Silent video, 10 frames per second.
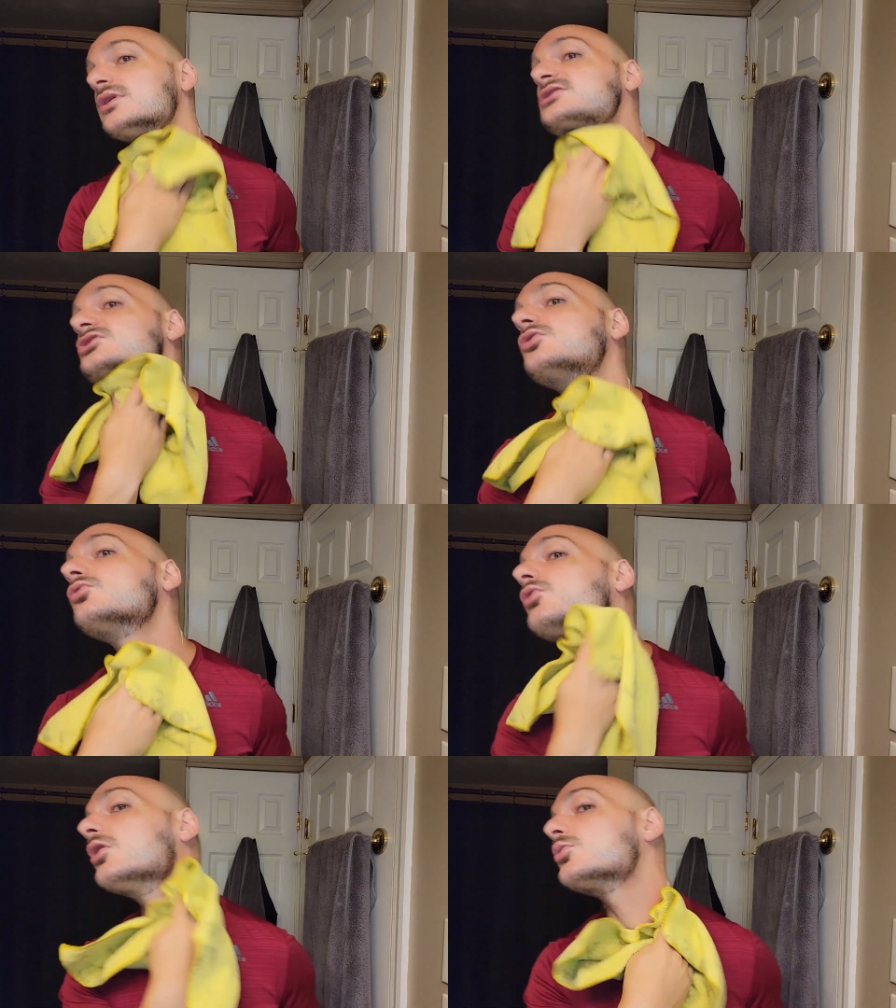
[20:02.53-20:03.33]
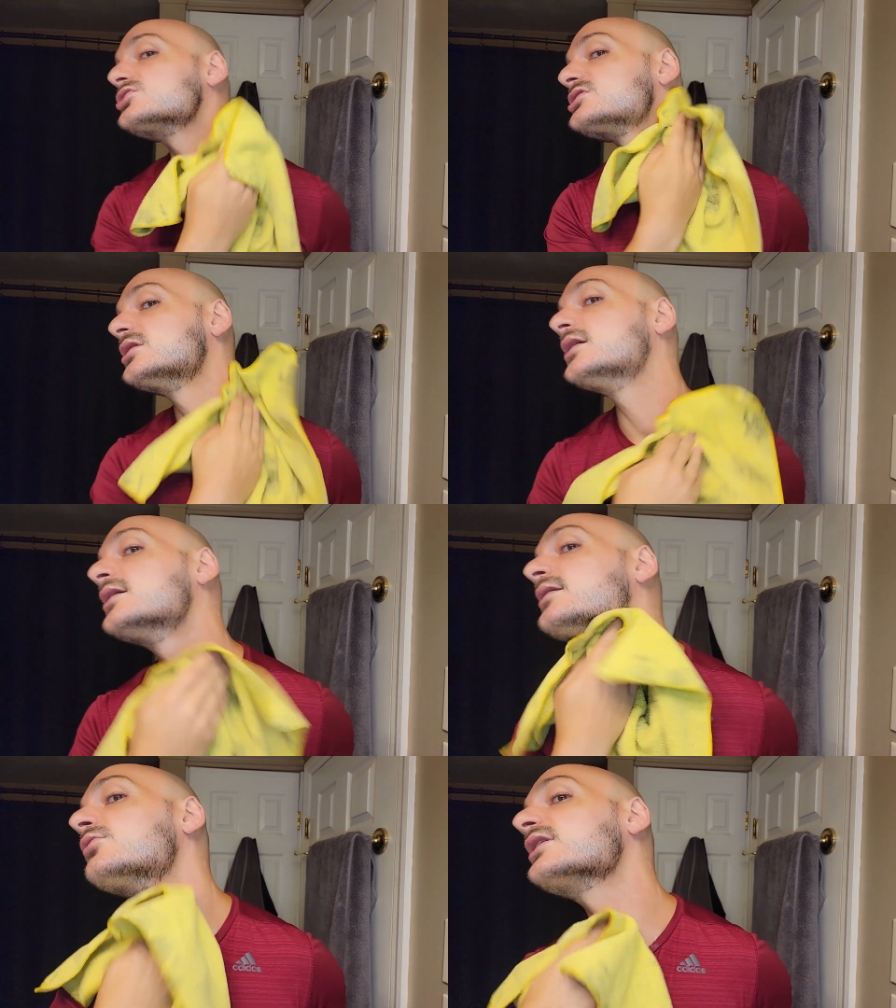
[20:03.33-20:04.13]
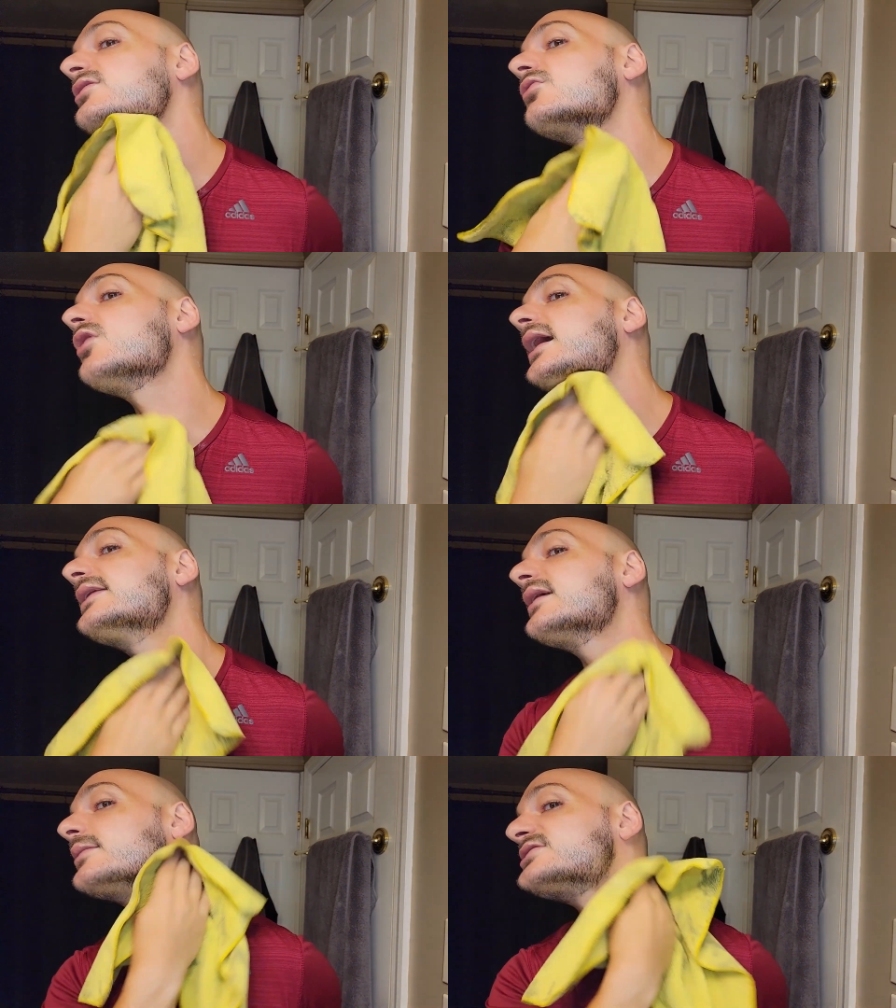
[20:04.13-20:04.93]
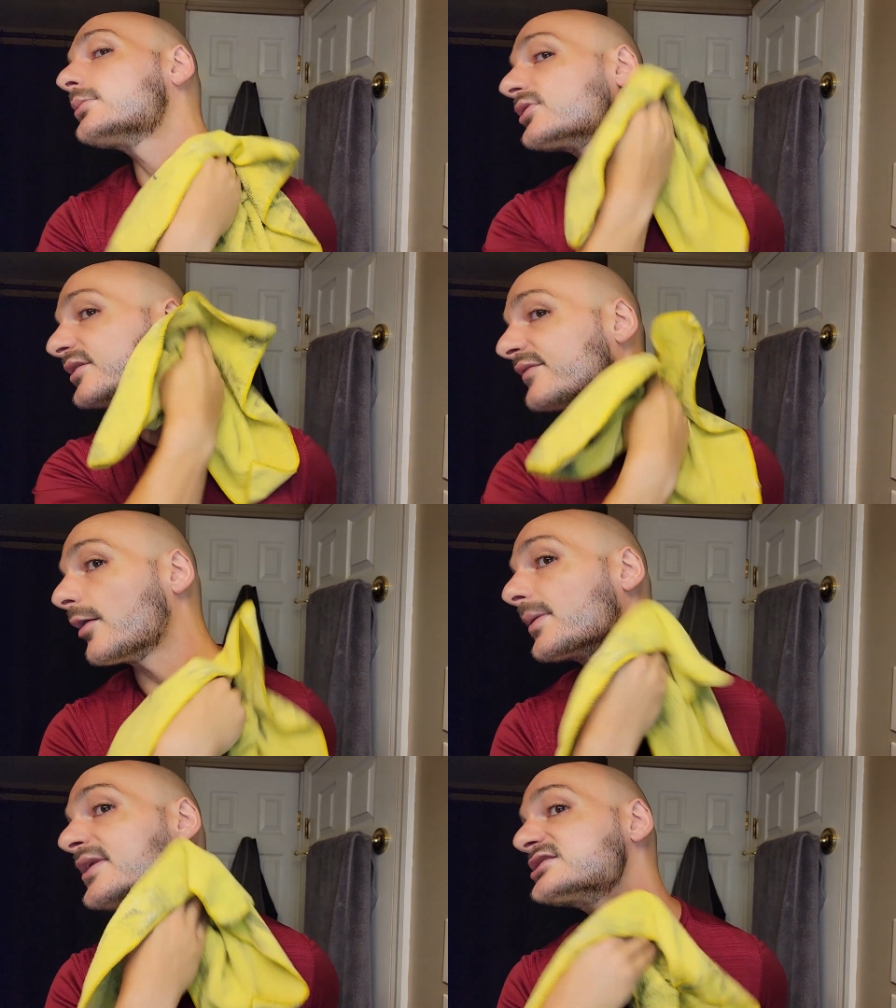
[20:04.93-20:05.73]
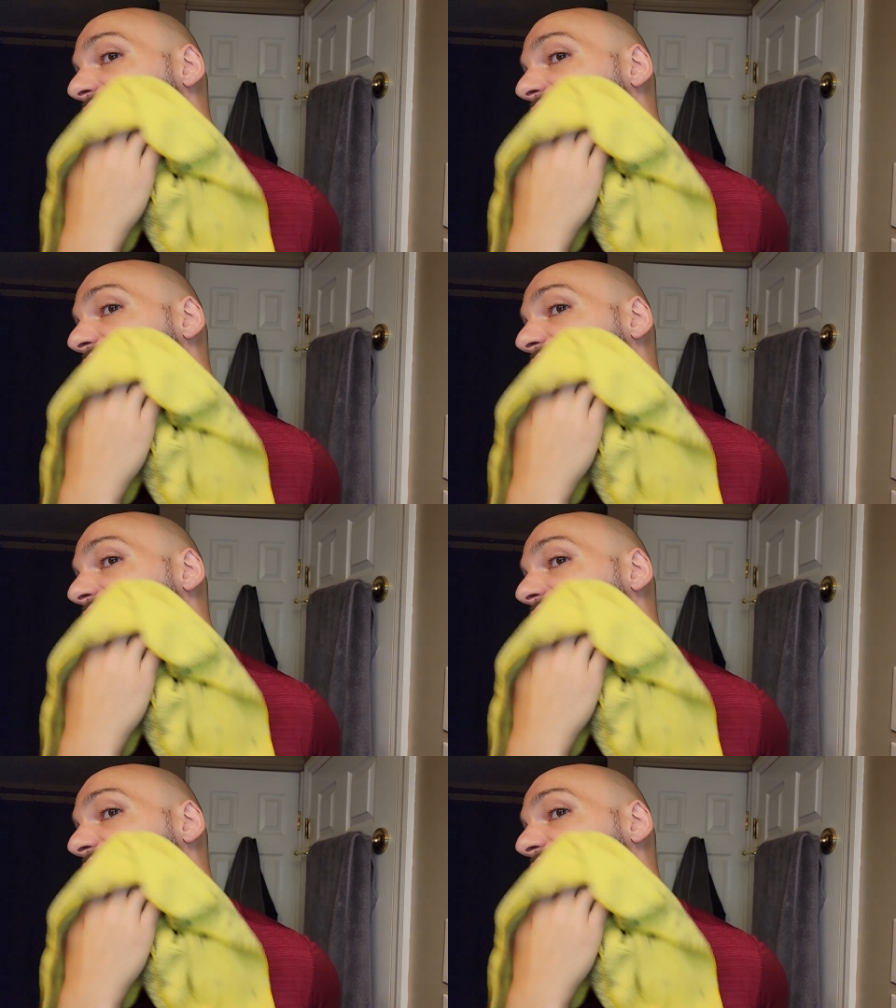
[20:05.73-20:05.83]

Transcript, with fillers: It's close. Look at the line that I was able to develop. And this